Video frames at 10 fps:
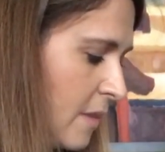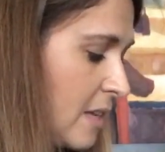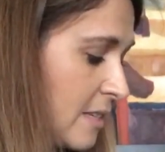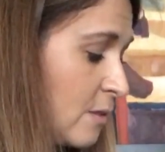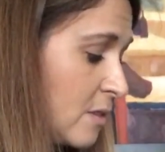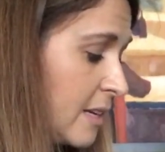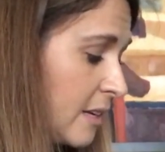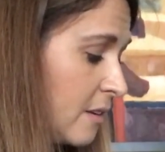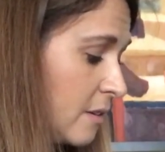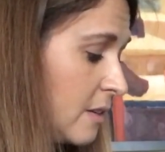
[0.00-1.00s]
That sounds like
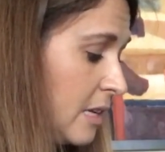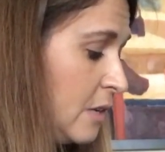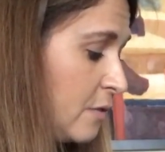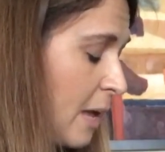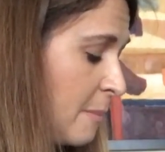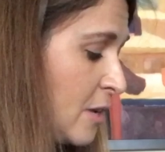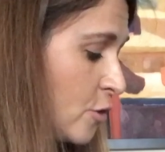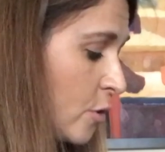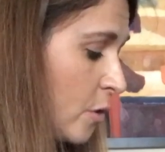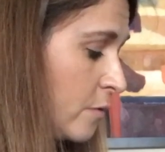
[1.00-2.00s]
a E flat
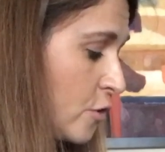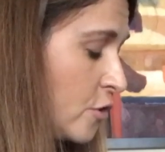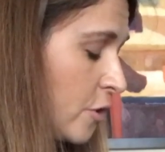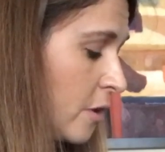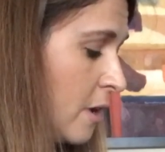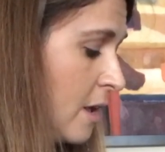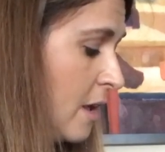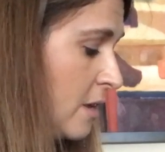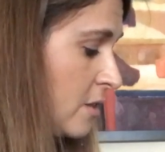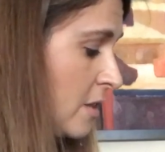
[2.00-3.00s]
major chord for sure.
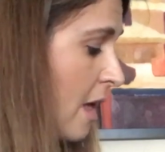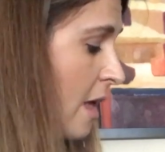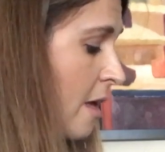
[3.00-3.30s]
Self.